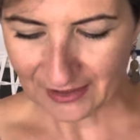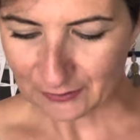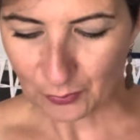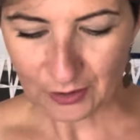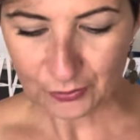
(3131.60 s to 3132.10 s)

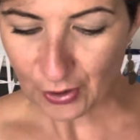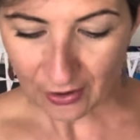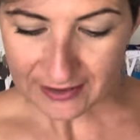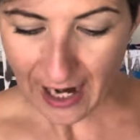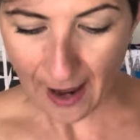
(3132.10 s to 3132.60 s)
that will
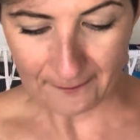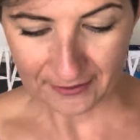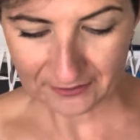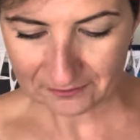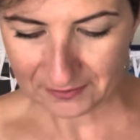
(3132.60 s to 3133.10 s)
not
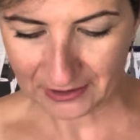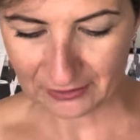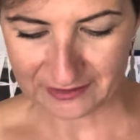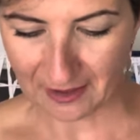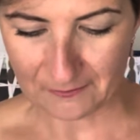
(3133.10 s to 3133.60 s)
happen
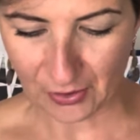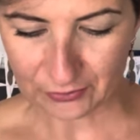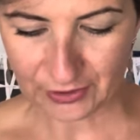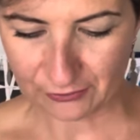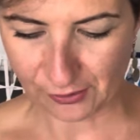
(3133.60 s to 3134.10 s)
because I'm
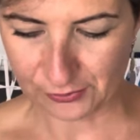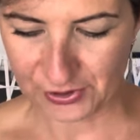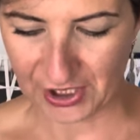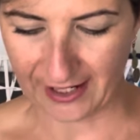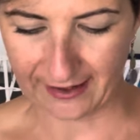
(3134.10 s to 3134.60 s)
not a
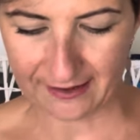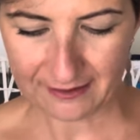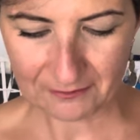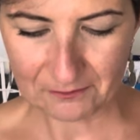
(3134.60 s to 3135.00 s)
crocheter